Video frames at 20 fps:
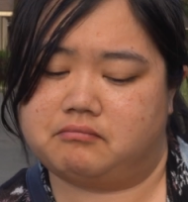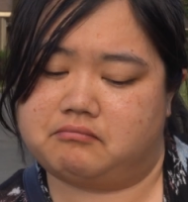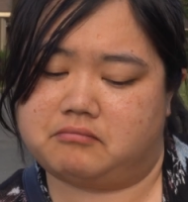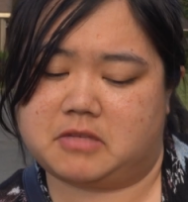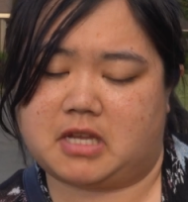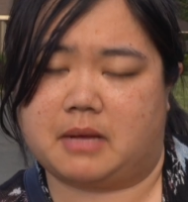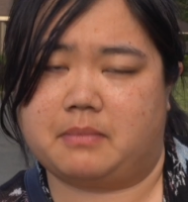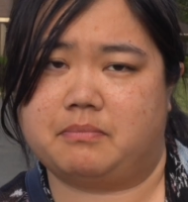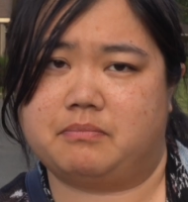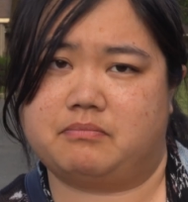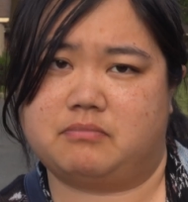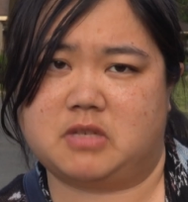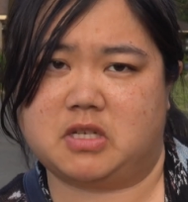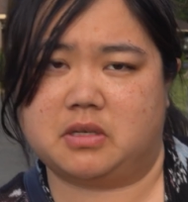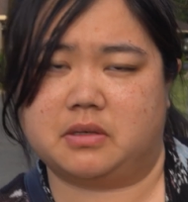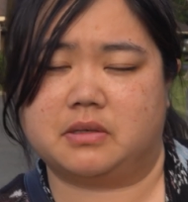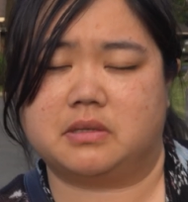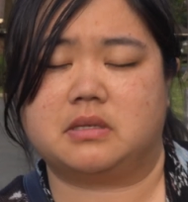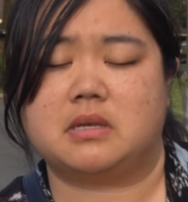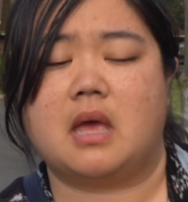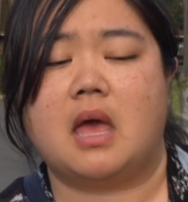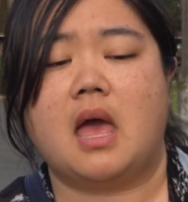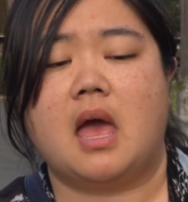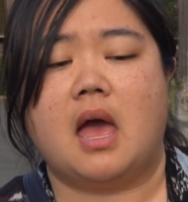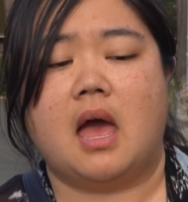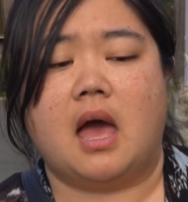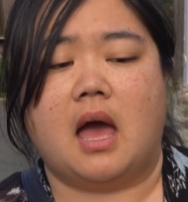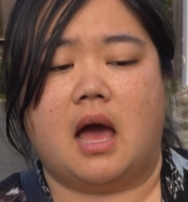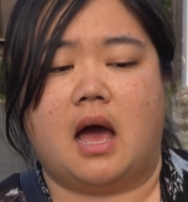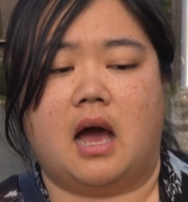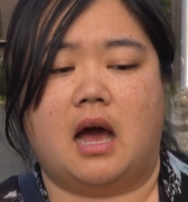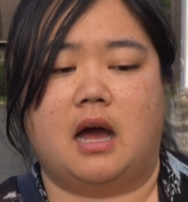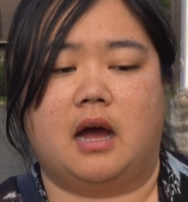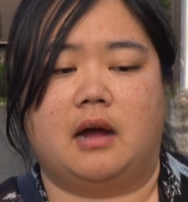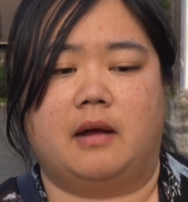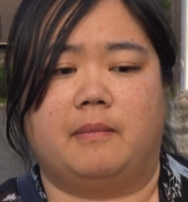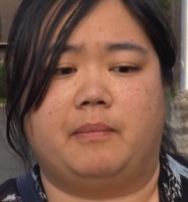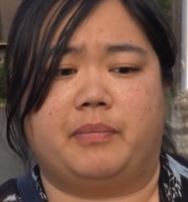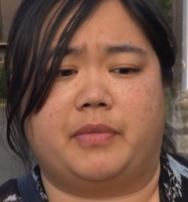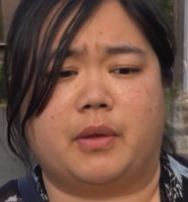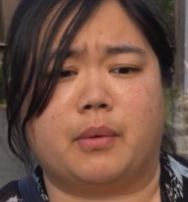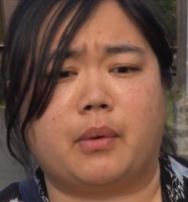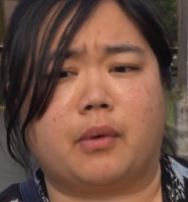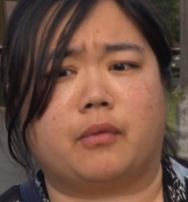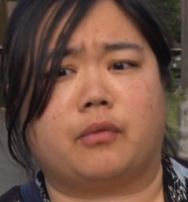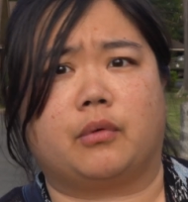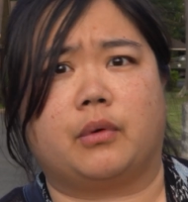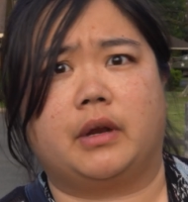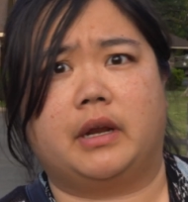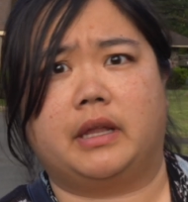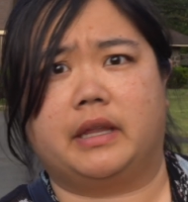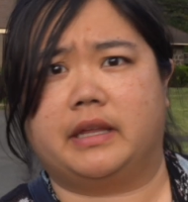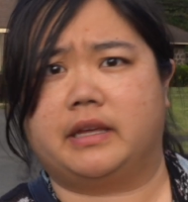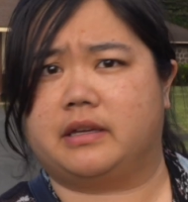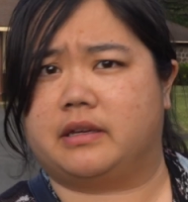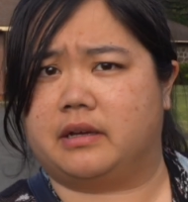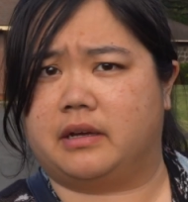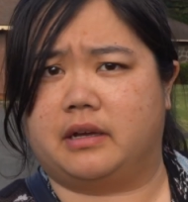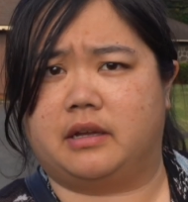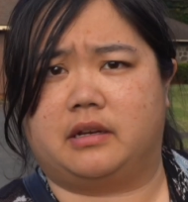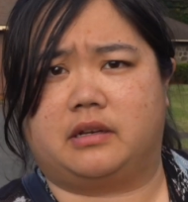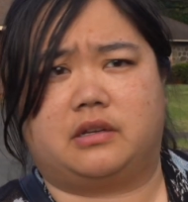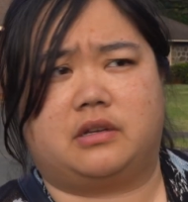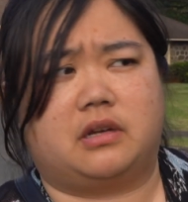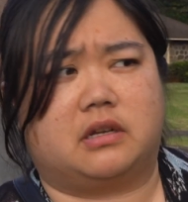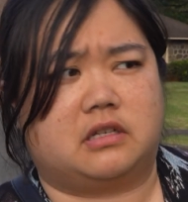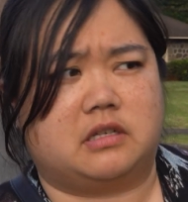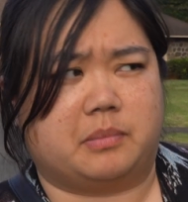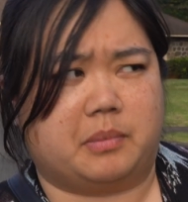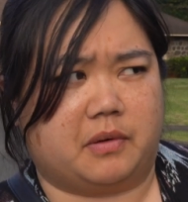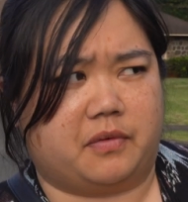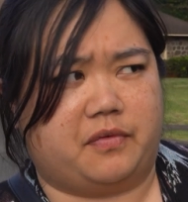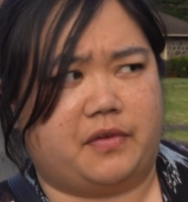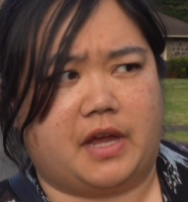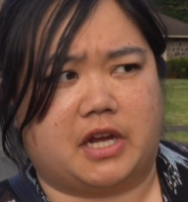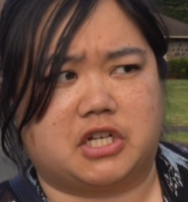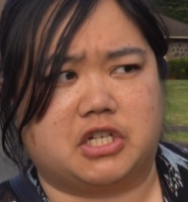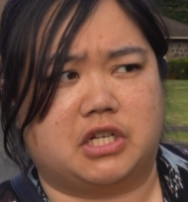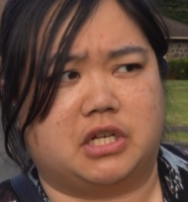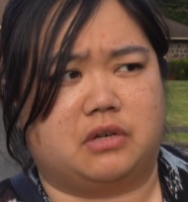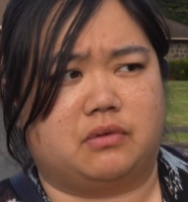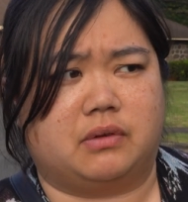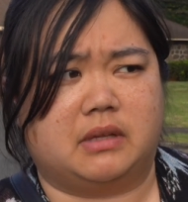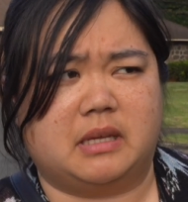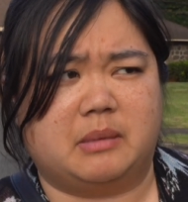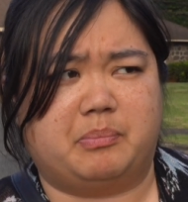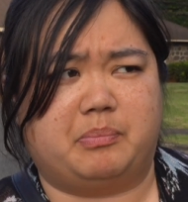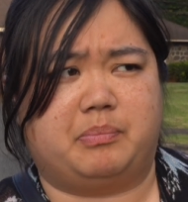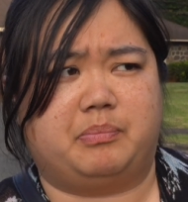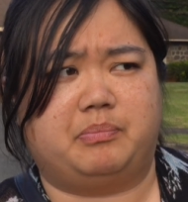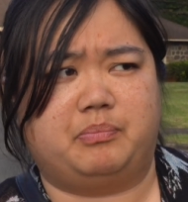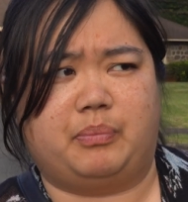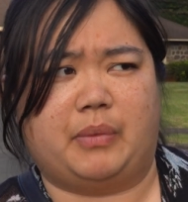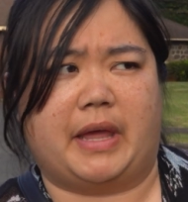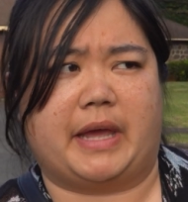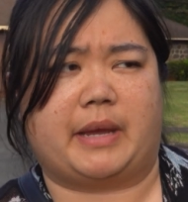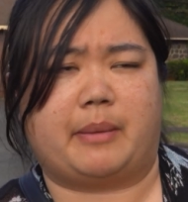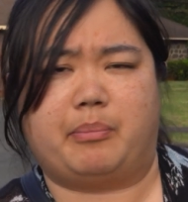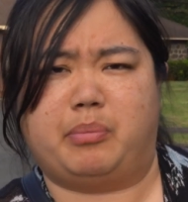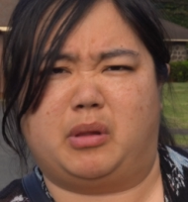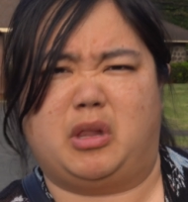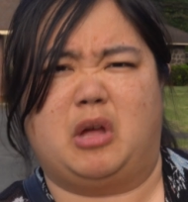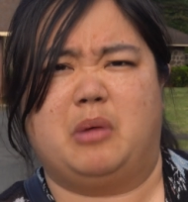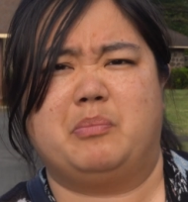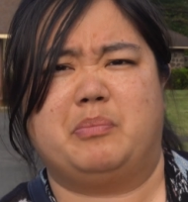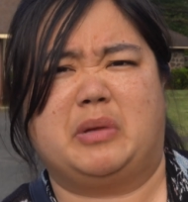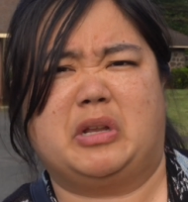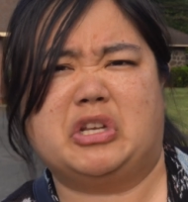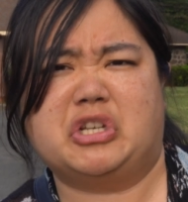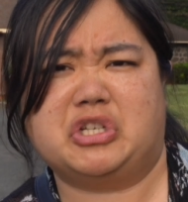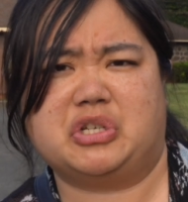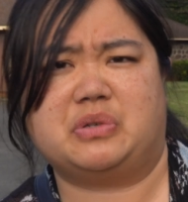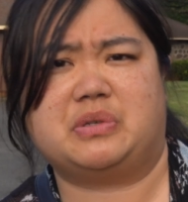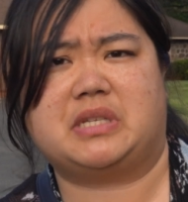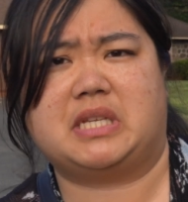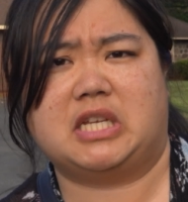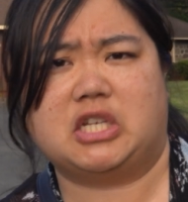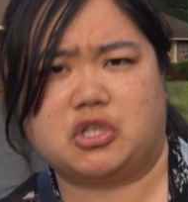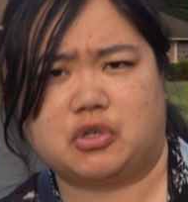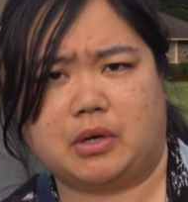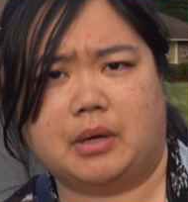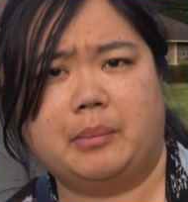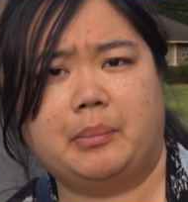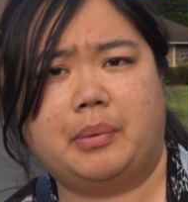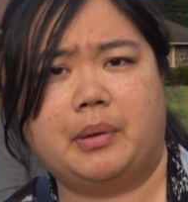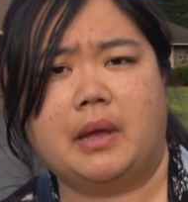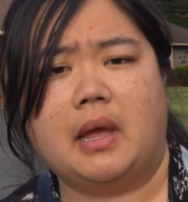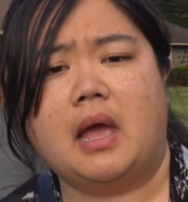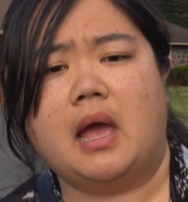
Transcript: type deals. They were really good, cooked to perfection, really like plump and juicy shrimp.